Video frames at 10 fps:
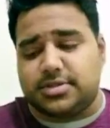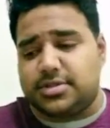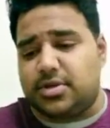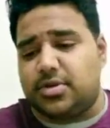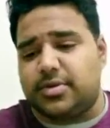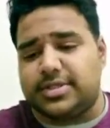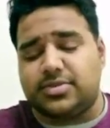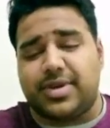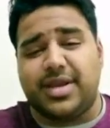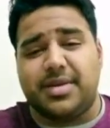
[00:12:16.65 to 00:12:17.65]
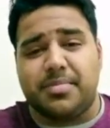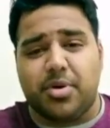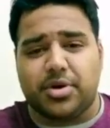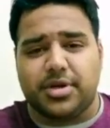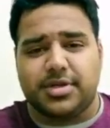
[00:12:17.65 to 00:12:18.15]
So it's very
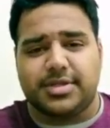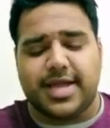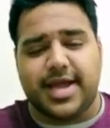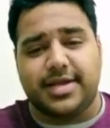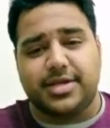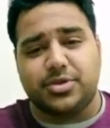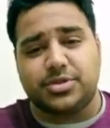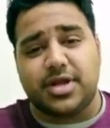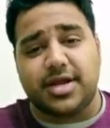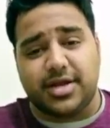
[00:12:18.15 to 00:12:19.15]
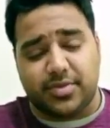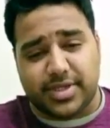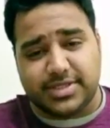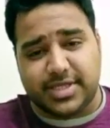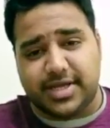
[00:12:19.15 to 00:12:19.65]
important that you start
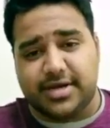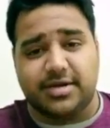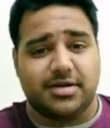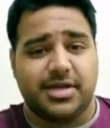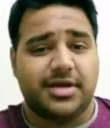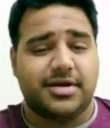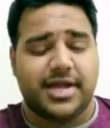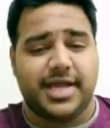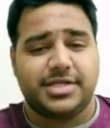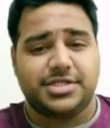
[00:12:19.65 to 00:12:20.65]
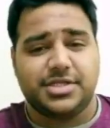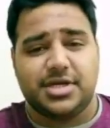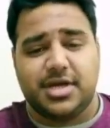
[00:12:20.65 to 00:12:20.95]
investing at an earlier age